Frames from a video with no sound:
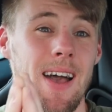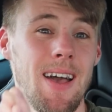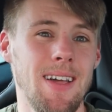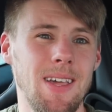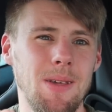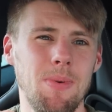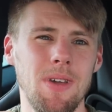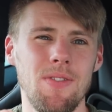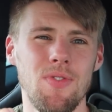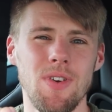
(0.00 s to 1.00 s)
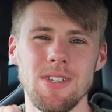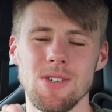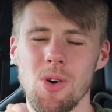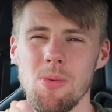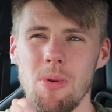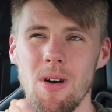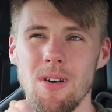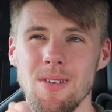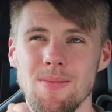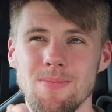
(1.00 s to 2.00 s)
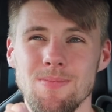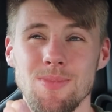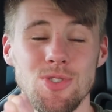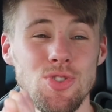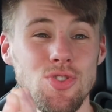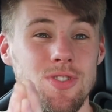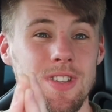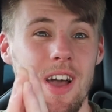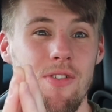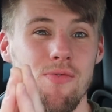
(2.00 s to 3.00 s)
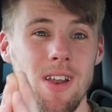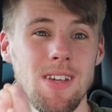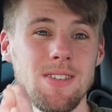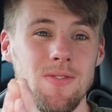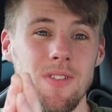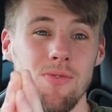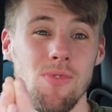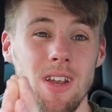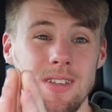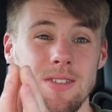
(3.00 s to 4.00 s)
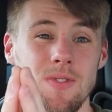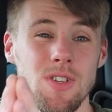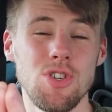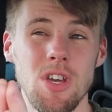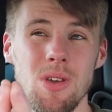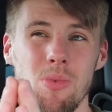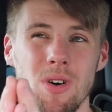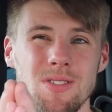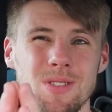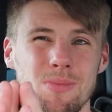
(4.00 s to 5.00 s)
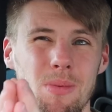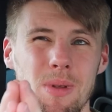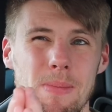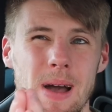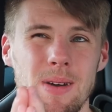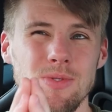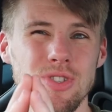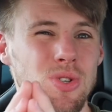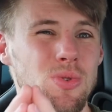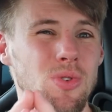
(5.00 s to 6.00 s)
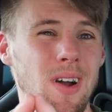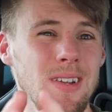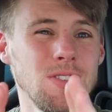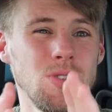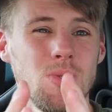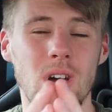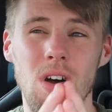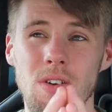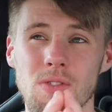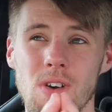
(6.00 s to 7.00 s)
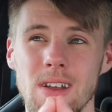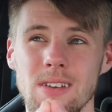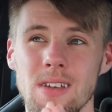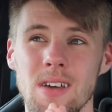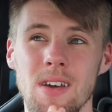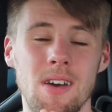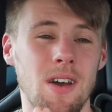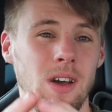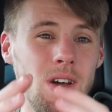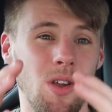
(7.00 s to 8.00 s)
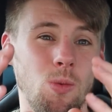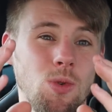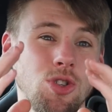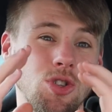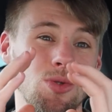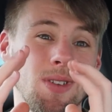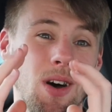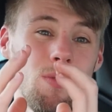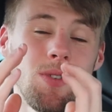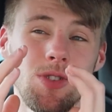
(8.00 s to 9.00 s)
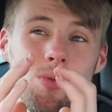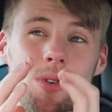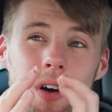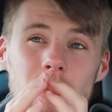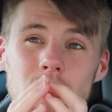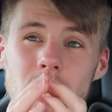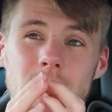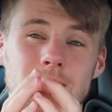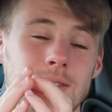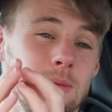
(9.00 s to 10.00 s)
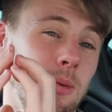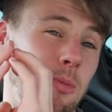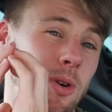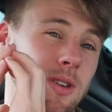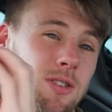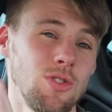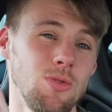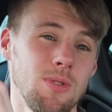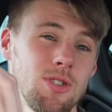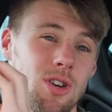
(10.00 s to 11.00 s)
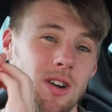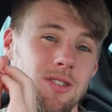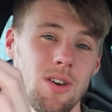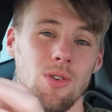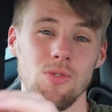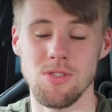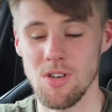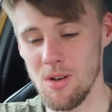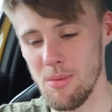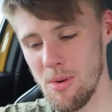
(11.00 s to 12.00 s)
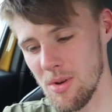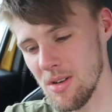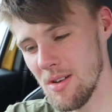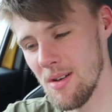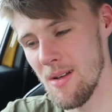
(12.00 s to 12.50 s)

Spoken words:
an EP3 Type R, a relatively cheap one, so probably about 2 grand, 2.5 grand, and I would use that other 2.5 grand to be putting a supercharger or a turbo on it.